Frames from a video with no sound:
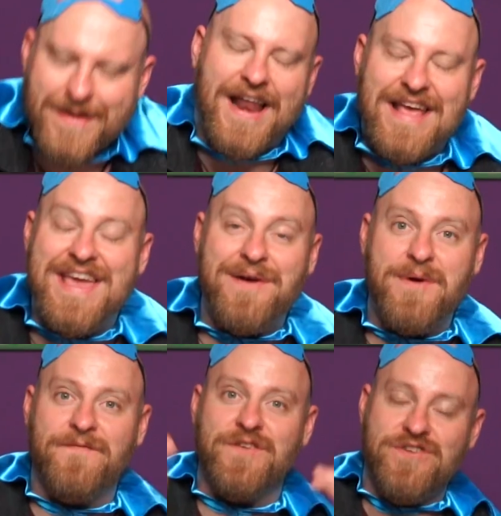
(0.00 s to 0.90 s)
and I can't
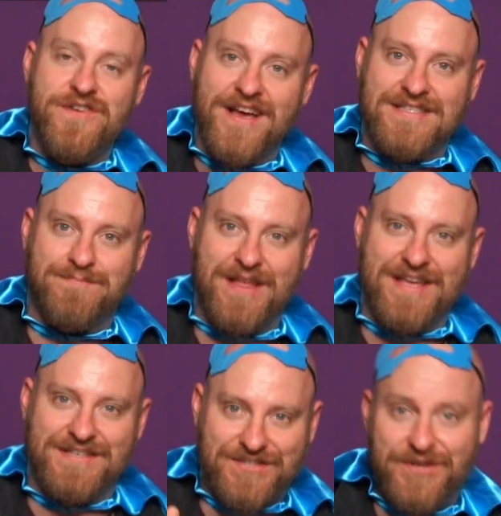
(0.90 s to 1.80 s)
wait for you guys to play
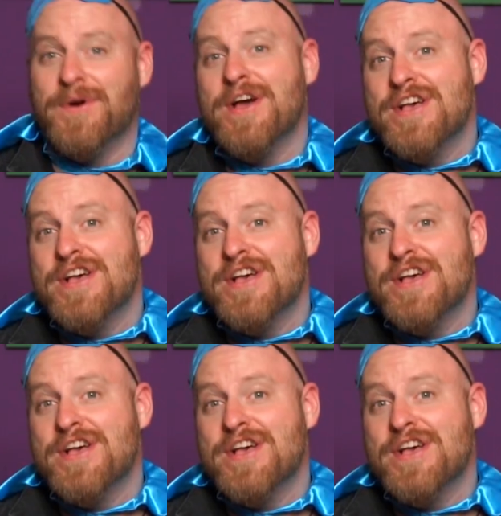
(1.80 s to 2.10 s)
it too.